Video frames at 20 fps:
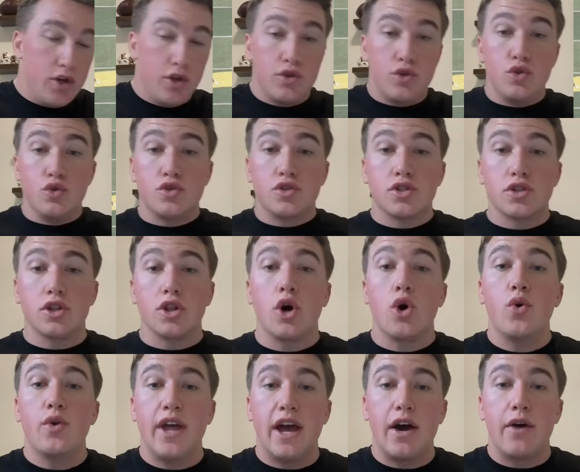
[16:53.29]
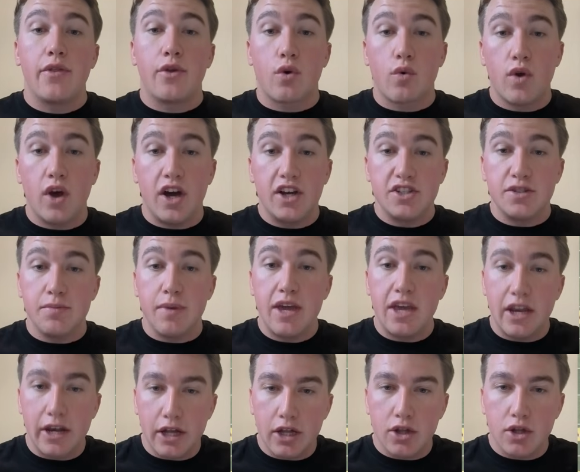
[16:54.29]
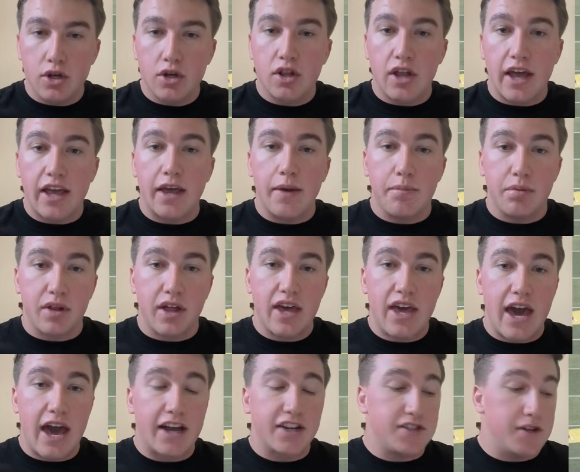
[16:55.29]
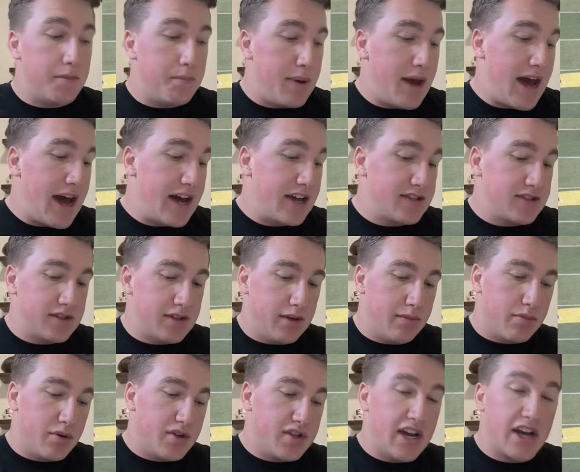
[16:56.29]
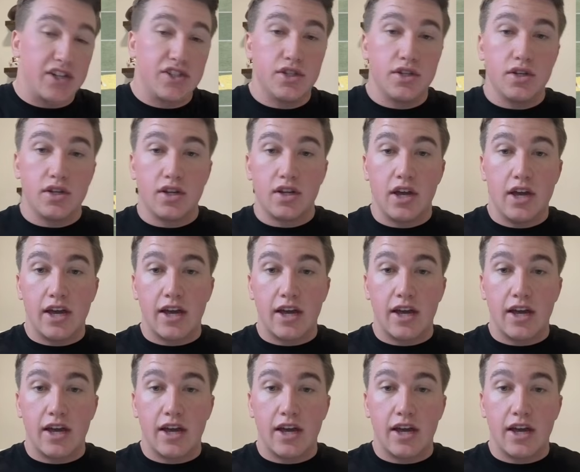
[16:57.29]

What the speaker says: to slow down the rush, making it look like a play action pass and protection.